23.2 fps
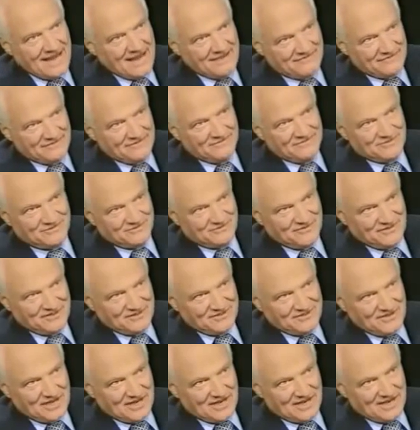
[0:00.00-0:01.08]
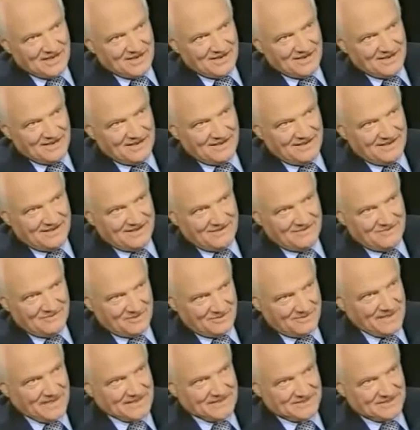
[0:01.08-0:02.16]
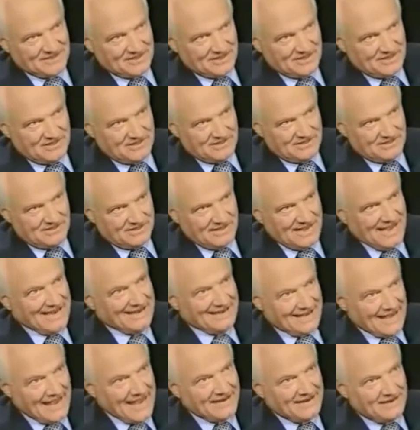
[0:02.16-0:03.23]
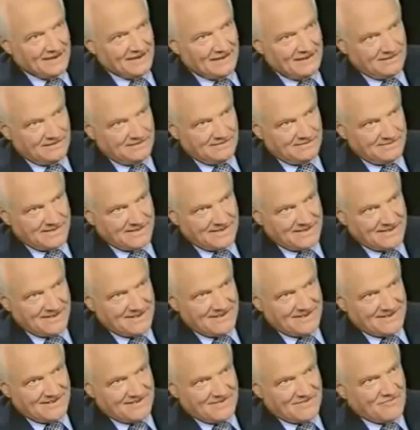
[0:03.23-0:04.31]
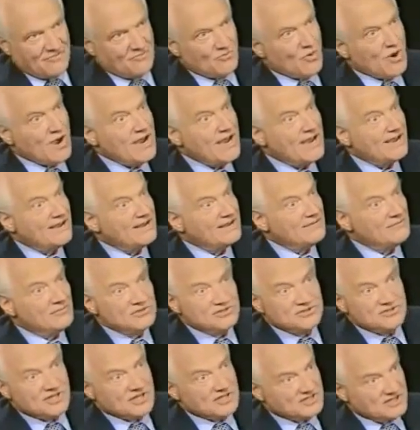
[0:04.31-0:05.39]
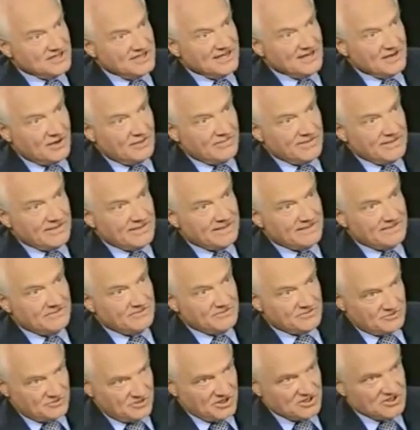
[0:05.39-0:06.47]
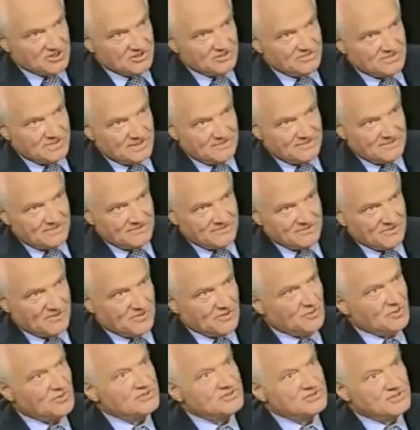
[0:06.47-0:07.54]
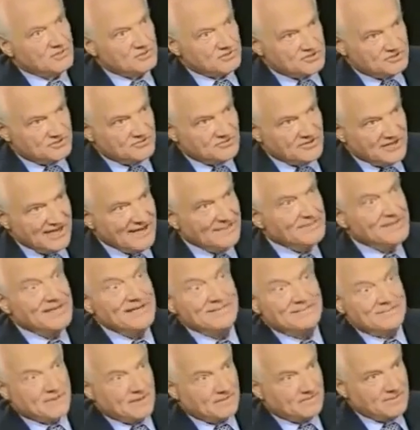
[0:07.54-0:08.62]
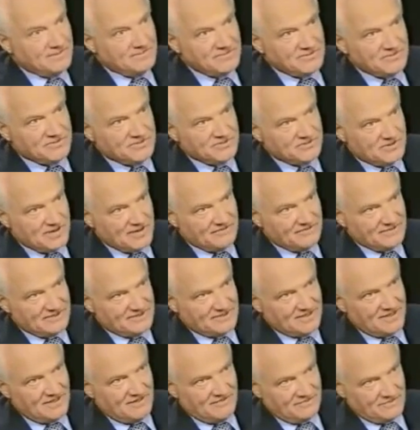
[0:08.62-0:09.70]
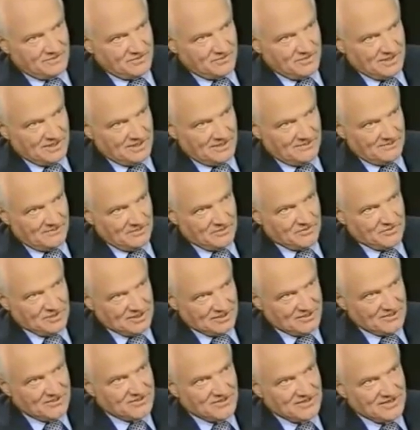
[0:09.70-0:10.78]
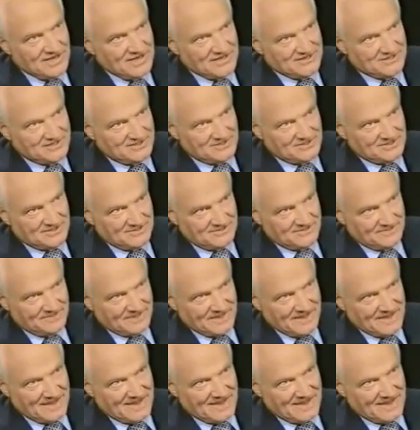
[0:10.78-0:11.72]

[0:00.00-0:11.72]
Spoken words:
NAFTA was a free trade area with Mexico and Canada, where it wasn't just economic. It was regional problems. You've got all sorts of neighborly problems that you have to solve between the three nations.